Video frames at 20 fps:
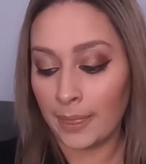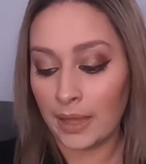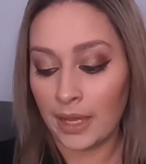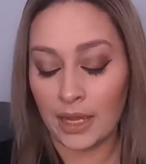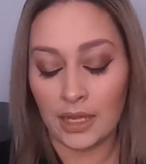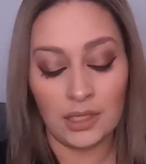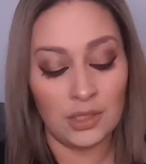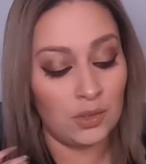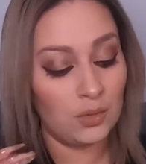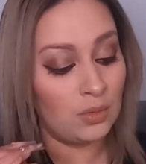
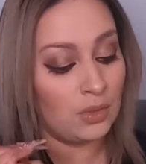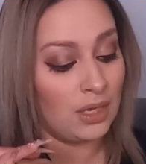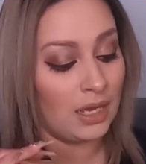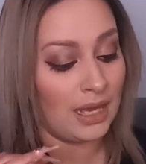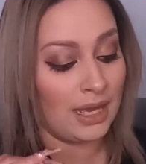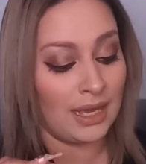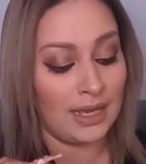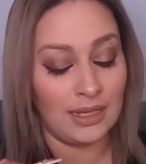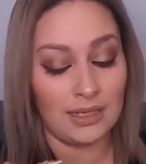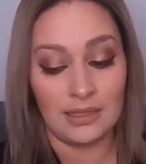And you
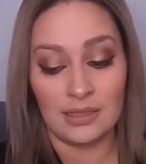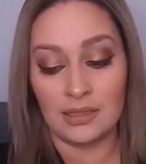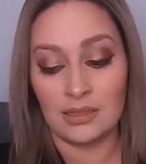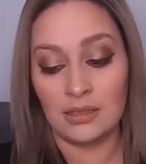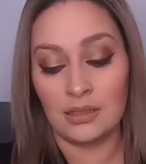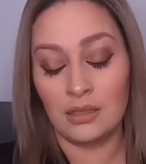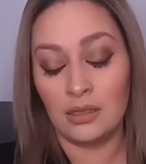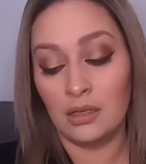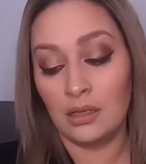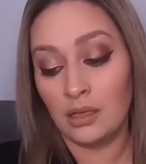guys,
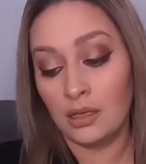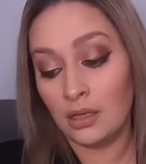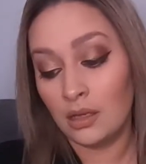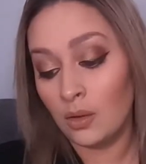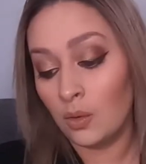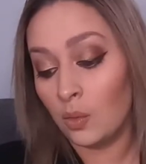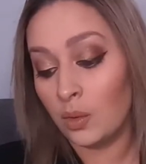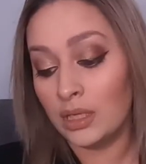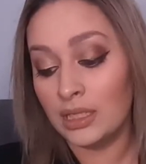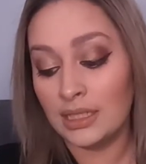
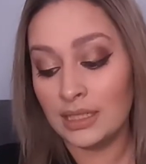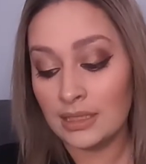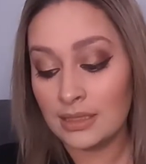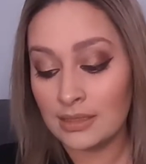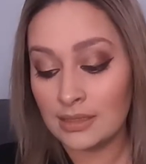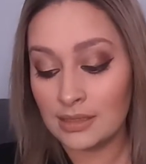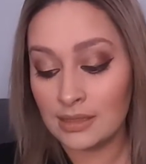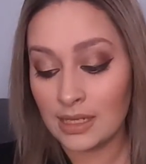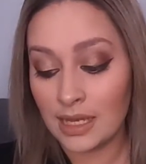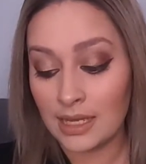when it
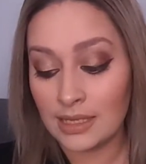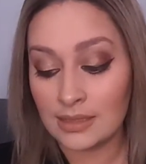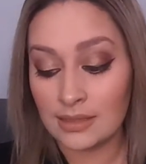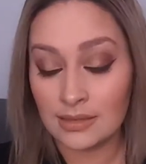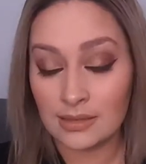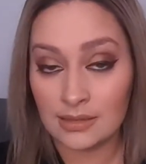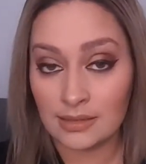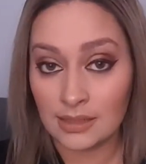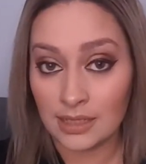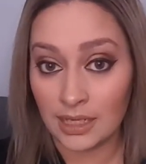says
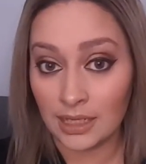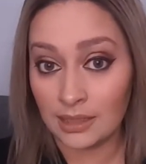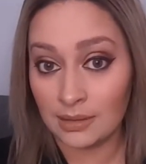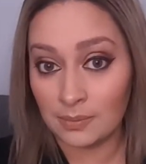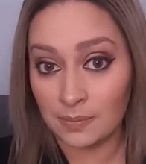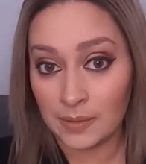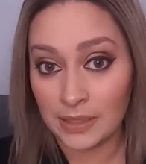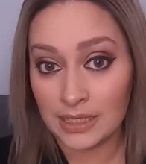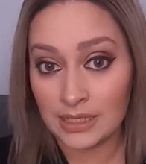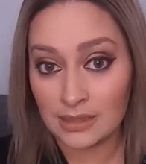stay
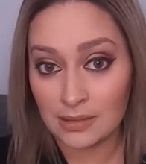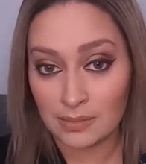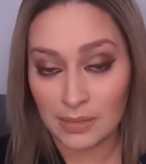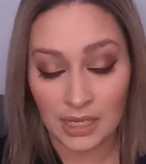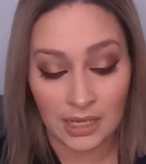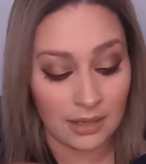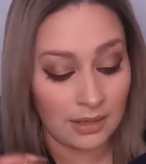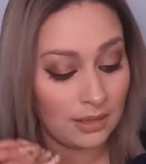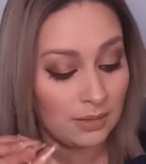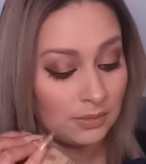in place
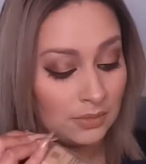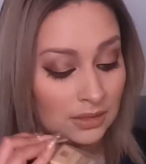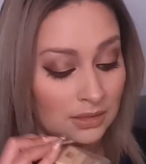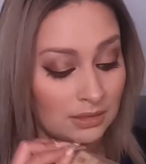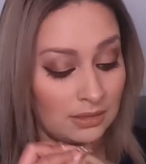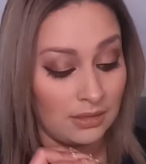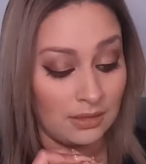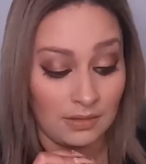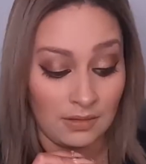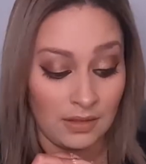makeup,
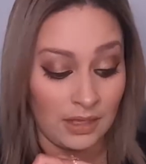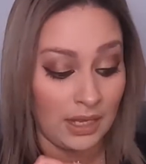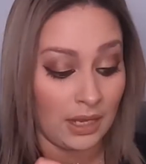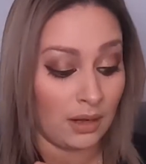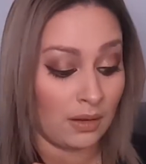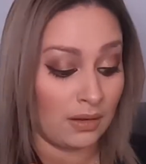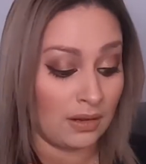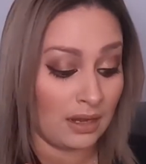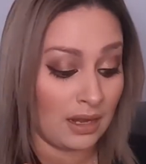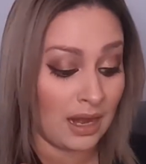they
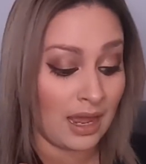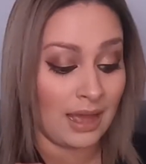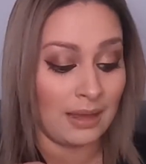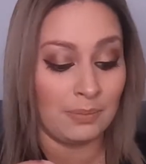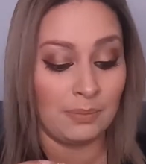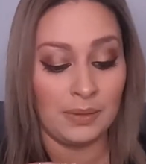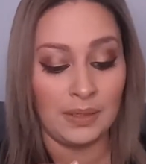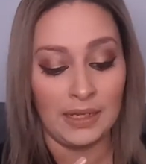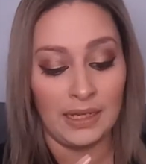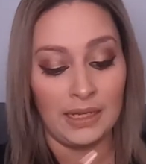are
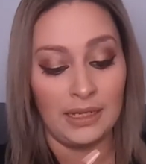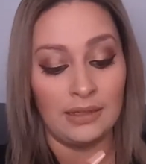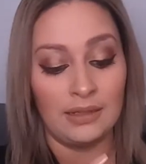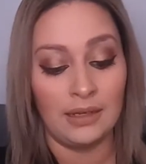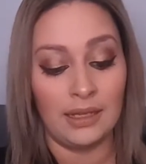not playing.